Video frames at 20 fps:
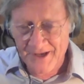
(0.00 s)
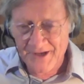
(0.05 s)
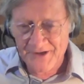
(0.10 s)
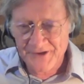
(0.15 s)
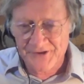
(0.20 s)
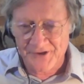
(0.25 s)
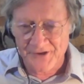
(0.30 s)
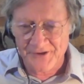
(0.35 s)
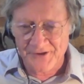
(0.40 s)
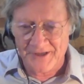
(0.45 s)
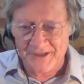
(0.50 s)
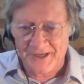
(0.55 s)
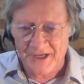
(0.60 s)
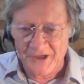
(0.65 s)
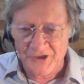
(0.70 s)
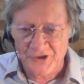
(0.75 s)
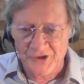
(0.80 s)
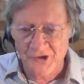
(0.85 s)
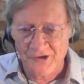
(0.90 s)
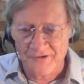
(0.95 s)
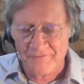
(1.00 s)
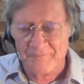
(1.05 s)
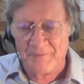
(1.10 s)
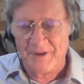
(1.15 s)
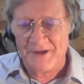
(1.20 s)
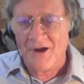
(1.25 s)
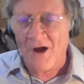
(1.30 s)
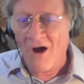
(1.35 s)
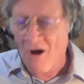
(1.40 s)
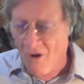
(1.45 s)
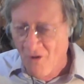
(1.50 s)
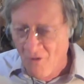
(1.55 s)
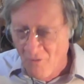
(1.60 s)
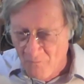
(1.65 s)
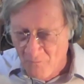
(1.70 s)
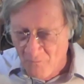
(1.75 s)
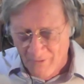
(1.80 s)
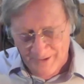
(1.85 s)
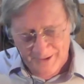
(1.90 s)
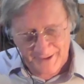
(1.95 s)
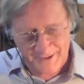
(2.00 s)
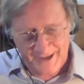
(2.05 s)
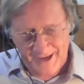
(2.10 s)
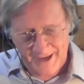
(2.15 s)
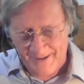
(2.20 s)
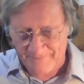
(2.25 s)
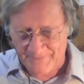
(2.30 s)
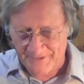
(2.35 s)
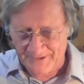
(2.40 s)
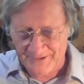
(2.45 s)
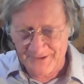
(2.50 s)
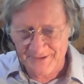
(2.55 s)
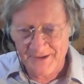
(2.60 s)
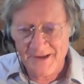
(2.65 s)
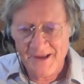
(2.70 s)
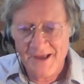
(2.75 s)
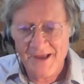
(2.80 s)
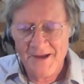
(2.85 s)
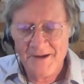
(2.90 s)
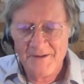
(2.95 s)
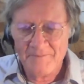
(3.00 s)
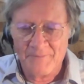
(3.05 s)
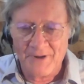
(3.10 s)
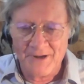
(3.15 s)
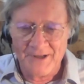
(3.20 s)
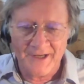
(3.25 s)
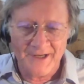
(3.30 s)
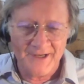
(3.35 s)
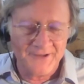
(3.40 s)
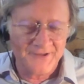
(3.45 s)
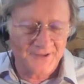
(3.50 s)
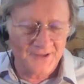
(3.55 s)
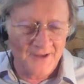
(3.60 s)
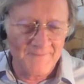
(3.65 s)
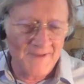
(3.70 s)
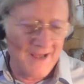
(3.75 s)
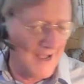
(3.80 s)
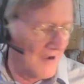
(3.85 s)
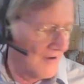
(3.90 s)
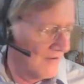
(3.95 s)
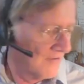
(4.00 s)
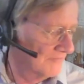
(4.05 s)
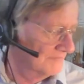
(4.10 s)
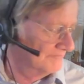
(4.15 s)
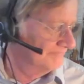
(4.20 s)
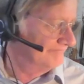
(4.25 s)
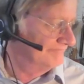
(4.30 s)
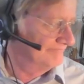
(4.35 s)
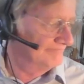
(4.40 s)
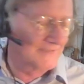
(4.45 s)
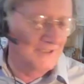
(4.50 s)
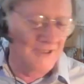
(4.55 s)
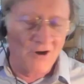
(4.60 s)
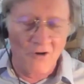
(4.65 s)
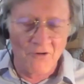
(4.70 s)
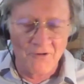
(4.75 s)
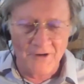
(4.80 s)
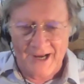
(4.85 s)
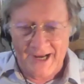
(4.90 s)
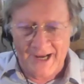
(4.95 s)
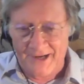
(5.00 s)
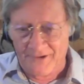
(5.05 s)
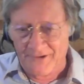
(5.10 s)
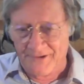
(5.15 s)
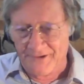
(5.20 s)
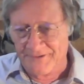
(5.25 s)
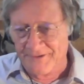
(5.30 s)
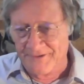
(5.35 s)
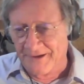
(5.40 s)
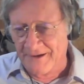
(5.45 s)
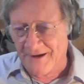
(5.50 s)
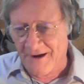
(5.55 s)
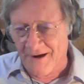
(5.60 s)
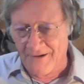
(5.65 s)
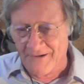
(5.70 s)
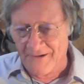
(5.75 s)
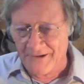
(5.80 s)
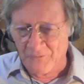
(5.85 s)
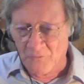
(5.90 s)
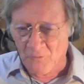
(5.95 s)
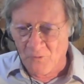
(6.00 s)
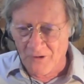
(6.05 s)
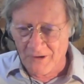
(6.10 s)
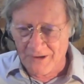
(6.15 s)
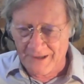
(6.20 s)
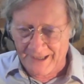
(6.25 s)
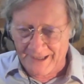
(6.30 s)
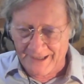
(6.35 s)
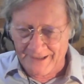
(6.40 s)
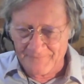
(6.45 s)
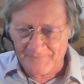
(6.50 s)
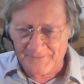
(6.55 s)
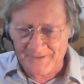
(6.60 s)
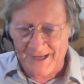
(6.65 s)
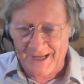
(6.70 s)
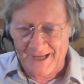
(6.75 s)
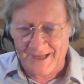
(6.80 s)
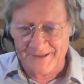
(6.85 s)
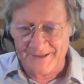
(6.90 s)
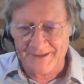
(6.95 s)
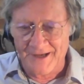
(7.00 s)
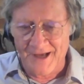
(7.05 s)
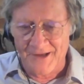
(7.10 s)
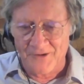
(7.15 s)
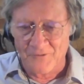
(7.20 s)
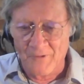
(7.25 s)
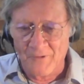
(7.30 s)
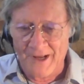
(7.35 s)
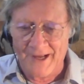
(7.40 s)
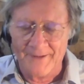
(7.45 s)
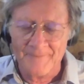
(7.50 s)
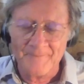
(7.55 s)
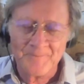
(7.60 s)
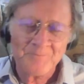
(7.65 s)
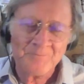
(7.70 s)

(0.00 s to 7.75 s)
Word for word: so that he should have been home when it happened, but he somehow coat hangered the car into working and got away.